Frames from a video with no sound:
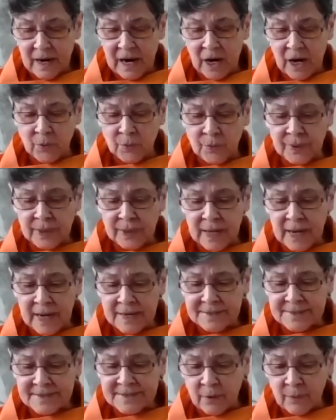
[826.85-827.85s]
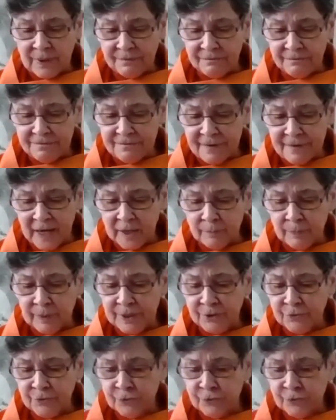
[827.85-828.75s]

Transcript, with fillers: I realize how infallibly